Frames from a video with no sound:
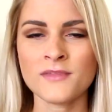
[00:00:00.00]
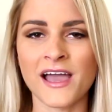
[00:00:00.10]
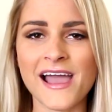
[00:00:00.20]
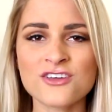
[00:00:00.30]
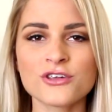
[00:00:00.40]

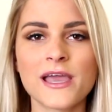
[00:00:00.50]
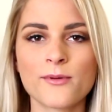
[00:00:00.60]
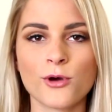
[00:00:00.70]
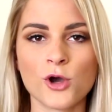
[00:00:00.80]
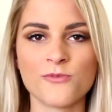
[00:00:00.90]
I actually am
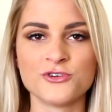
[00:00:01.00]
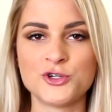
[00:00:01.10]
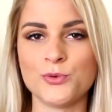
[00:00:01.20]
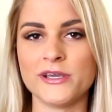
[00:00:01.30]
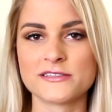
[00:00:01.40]
going home for
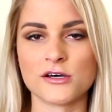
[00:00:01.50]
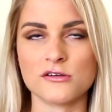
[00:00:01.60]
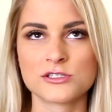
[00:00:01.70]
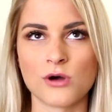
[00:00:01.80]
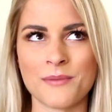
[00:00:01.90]
2 weeks though.
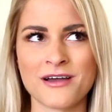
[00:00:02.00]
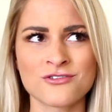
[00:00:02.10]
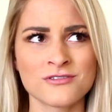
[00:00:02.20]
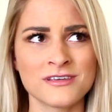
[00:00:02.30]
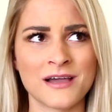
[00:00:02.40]
So
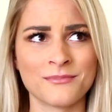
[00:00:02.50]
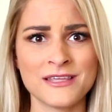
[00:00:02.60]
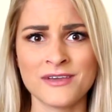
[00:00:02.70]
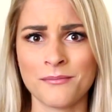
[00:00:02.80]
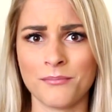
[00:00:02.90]
I'm
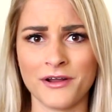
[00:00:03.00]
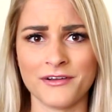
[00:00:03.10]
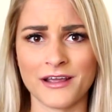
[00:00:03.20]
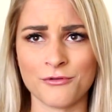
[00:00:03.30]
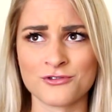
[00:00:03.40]
leaving
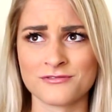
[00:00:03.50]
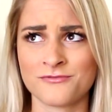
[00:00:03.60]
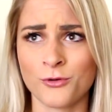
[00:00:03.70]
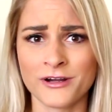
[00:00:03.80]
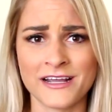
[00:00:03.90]
Monday, which is
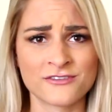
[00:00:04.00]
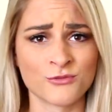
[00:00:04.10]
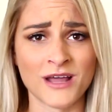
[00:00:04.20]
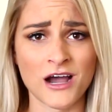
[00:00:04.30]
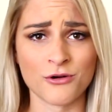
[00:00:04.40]
4 days
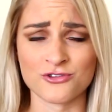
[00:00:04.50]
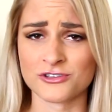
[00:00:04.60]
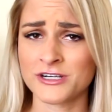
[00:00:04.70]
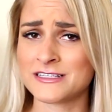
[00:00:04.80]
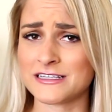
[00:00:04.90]
from now, which is
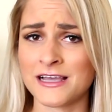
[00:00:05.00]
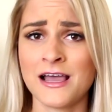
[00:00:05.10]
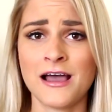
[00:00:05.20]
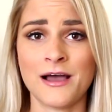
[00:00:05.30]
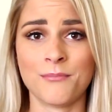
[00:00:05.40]
crazy.
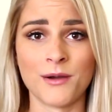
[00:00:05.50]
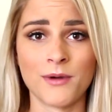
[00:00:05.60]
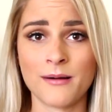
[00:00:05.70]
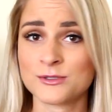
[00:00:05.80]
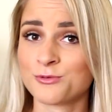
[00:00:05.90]
My
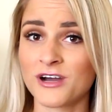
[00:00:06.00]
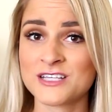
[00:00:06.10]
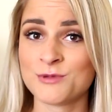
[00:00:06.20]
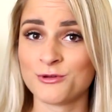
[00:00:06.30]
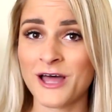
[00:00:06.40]
mom
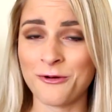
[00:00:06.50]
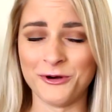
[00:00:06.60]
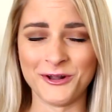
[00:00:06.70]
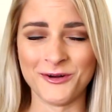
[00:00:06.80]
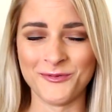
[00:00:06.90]
surprised me with that
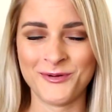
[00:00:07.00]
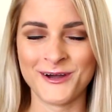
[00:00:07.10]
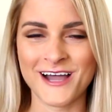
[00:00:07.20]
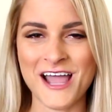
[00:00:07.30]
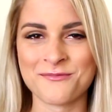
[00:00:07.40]
one,
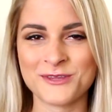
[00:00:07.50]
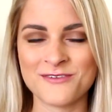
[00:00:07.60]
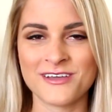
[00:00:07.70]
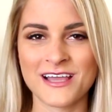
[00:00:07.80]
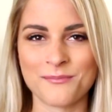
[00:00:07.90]
but I'm
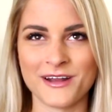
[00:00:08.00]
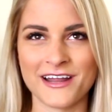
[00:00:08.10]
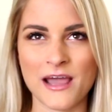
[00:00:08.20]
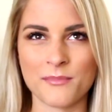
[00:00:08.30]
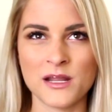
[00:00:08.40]
leaving
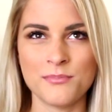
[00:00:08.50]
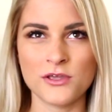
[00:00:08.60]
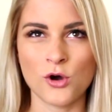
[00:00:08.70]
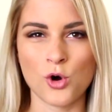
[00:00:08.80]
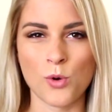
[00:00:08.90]
Monday. I'm gonna be
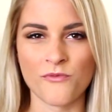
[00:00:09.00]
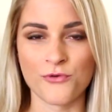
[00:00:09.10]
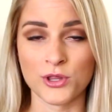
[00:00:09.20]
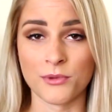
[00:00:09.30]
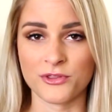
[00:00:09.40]
home
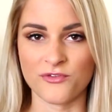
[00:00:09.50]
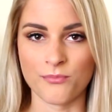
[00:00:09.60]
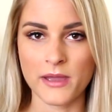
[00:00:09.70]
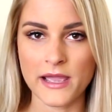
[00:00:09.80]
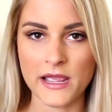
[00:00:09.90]
for the month of
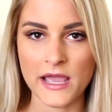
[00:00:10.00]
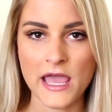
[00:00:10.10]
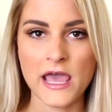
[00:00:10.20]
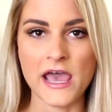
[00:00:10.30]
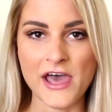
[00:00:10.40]
May,
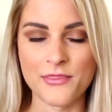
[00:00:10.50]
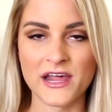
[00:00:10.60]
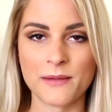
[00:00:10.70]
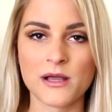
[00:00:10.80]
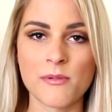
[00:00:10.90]
and
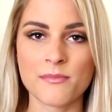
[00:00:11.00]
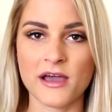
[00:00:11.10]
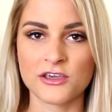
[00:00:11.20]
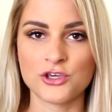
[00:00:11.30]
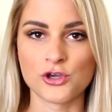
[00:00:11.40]
then I'm coming
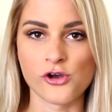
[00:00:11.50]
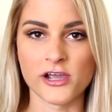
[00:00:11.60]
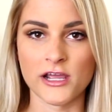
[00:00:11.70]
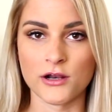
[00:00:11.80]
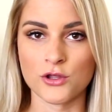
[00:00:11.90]
back here
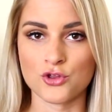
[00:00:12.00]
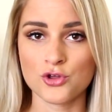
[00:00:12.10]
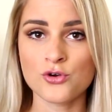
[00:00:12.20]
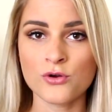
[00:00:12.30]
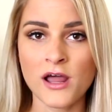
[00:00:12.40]
in
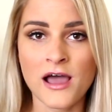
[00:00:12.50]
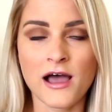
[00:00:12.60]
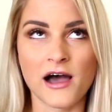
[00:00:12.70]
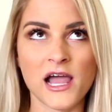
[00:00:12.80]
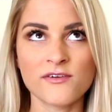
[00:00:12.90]
June.
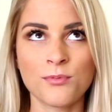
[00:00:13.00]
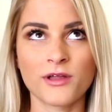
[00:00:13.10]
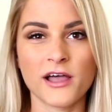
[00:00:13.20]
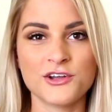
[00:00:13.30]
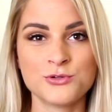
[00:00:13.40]
I have
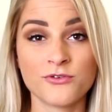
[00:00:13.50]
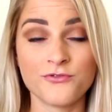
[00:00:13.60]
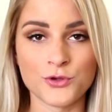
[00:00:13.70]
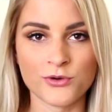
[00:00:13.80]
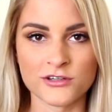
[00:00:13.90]
applied to a
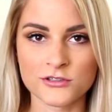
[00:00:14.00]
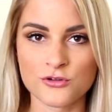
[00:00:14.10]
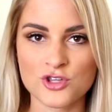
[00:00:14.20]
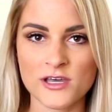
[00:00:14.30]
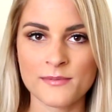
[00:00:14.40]
few
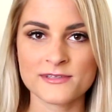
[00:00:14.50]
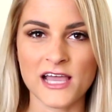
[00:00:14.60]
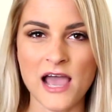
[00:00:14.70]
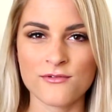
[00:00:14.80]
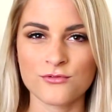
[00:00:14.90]
internships. I
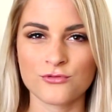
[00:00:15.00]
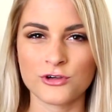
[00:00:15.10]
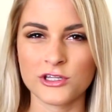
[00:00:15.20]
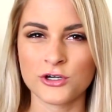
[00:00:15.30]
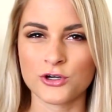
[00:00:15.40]
haven't
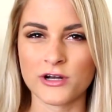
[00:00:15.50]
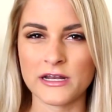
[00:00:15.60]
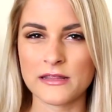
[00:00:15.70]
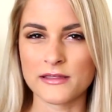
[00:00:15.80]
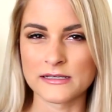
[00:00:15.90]
really heard
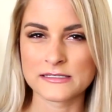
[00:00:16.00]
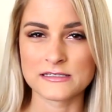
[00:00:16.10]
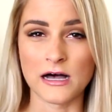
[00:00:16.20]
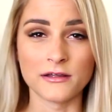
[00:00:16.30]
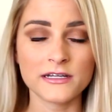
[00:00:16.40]
anything
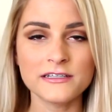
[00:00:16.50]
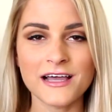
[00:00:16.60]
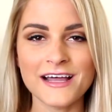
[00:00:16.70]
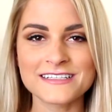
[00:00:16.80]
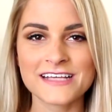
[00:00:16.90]
solid
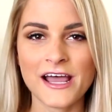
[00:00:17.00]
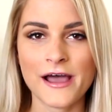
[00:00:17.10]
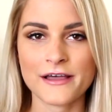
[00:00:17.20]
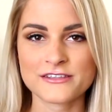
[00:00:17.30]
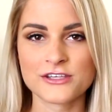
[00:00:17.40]
yet,
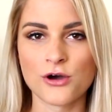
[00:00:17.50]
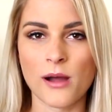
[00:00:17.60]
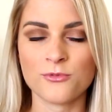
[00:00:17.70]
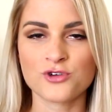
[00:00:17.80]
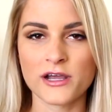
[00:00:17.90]
so
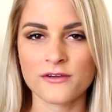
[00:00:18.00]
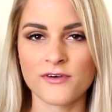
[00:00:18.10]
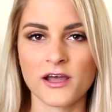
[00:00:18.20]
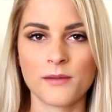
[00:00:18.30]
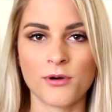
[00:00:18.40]
I'm trying to
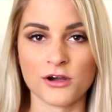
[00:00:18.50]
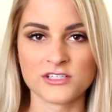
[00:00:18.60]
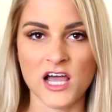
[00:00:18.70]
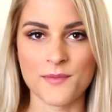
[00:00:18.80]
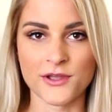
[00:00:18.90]
find a
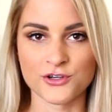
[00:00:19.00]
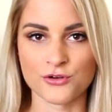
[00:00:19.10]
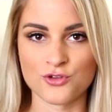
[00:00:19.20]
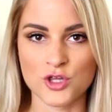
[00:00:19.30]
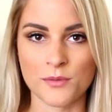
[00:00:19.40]
part-time
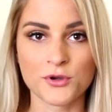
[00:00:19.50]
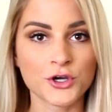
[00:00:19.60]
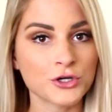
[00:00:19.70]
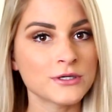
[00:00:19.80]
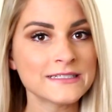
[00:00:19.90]
internship
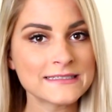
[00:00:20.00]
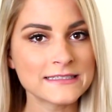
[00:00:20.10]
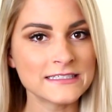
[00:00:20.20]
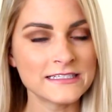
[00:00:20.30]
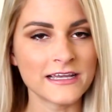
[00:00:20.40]

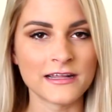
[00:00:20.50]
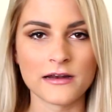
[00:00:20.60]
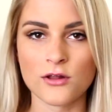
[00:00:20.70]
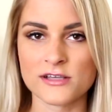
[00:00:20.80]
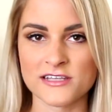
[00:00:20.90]
currently
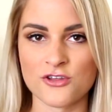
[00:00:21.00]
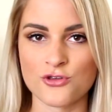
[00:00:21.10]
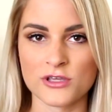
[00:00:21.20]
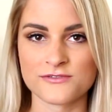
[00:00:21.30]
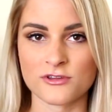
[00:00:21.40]
in Los
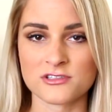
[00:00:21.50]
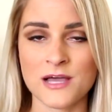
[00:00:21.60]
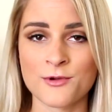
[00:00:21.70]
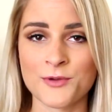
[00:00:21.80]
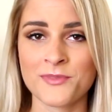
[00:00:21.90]
Angeles for the
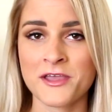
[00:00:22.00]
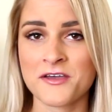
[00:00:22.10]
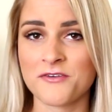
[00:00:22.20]
summer.